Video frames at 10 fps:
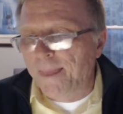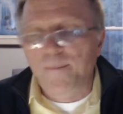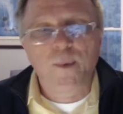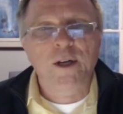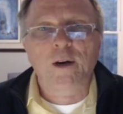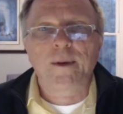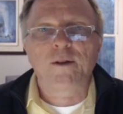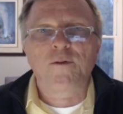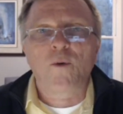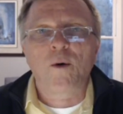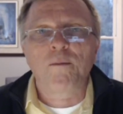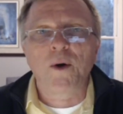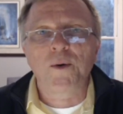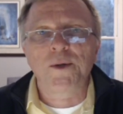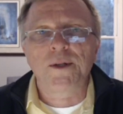We talk about the 4
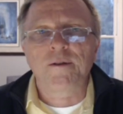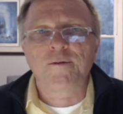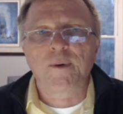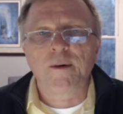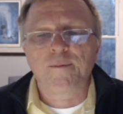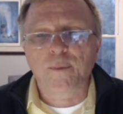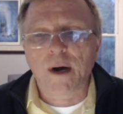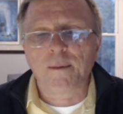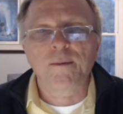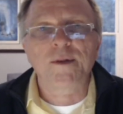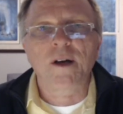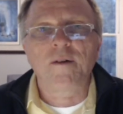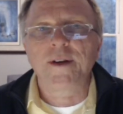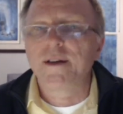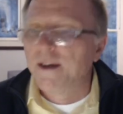modes of problem
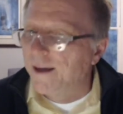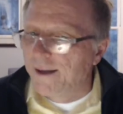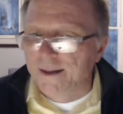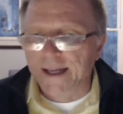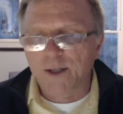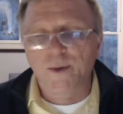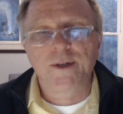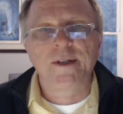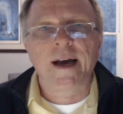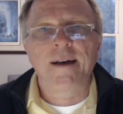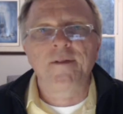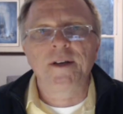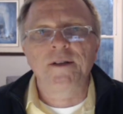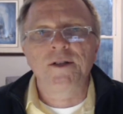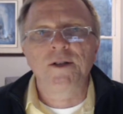solving. That's what you dive
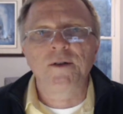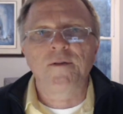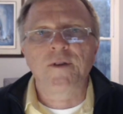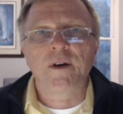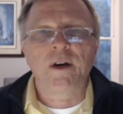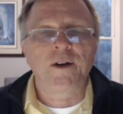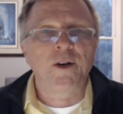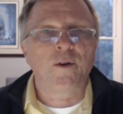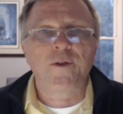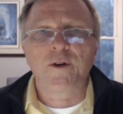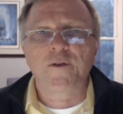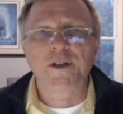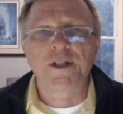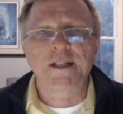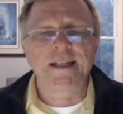into to figure out, if your
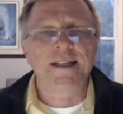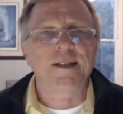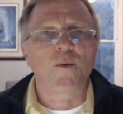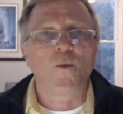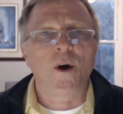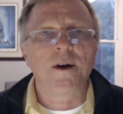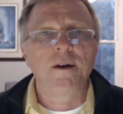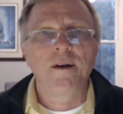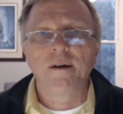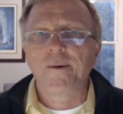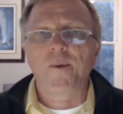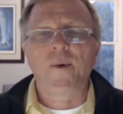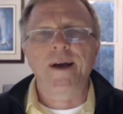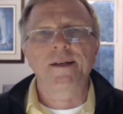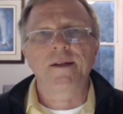efficiency isn't 1,
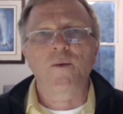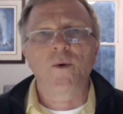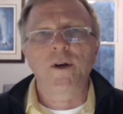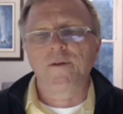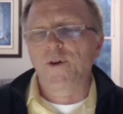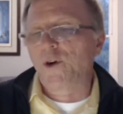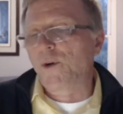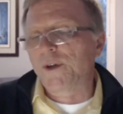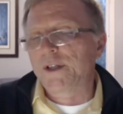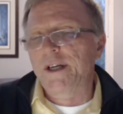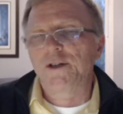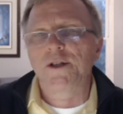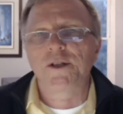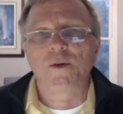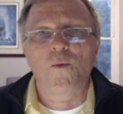why isn't it 1? If your
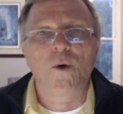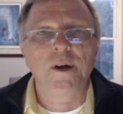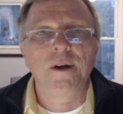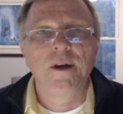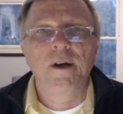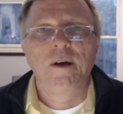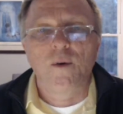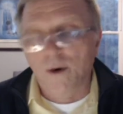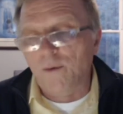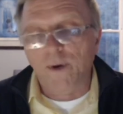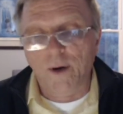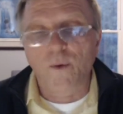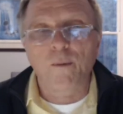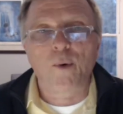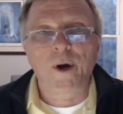utilization isn't 1, or like
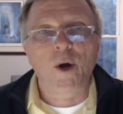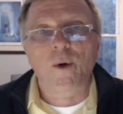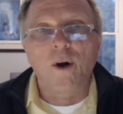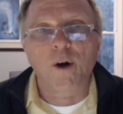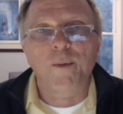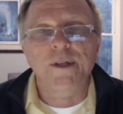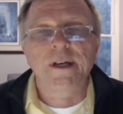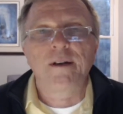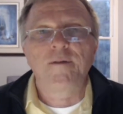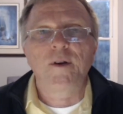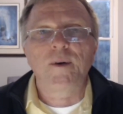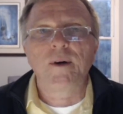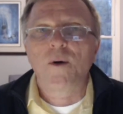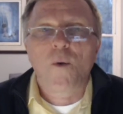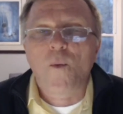1.0 or 100%, if you will,
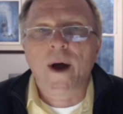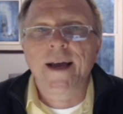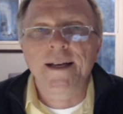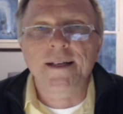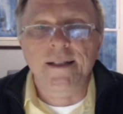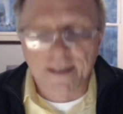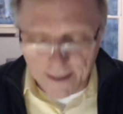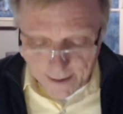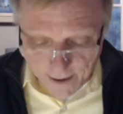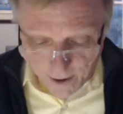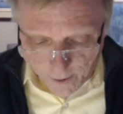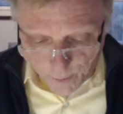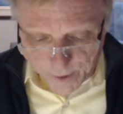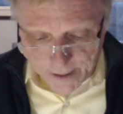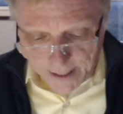why isn't it
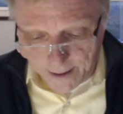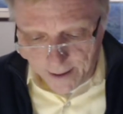100%?